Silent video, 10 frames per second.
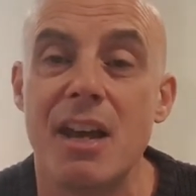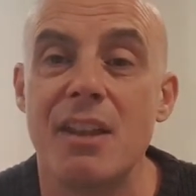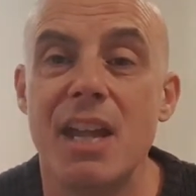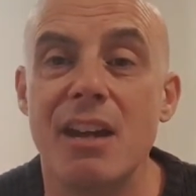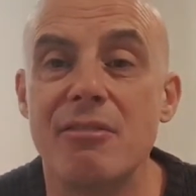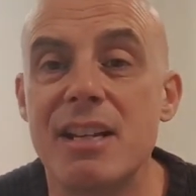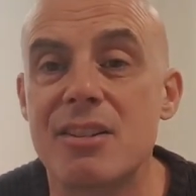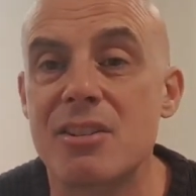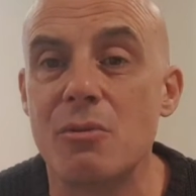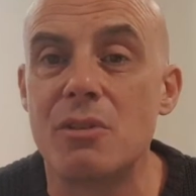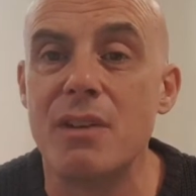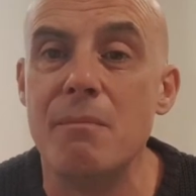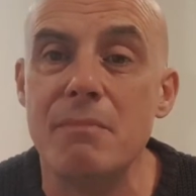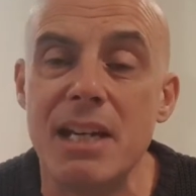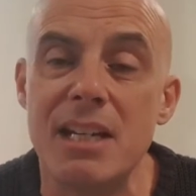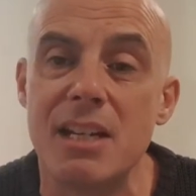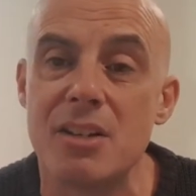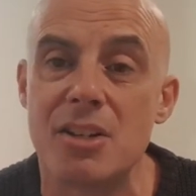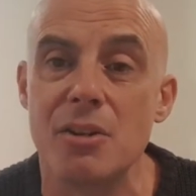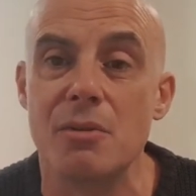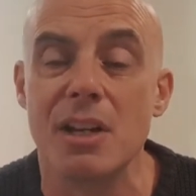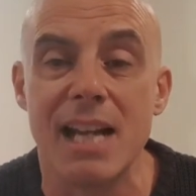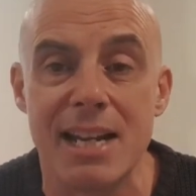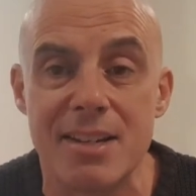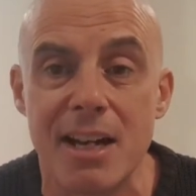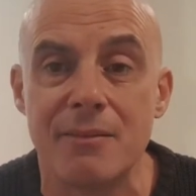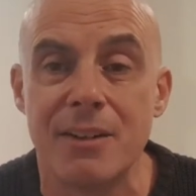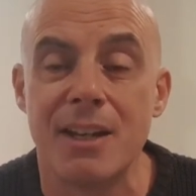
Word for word: there is sort of a meaning to the letter.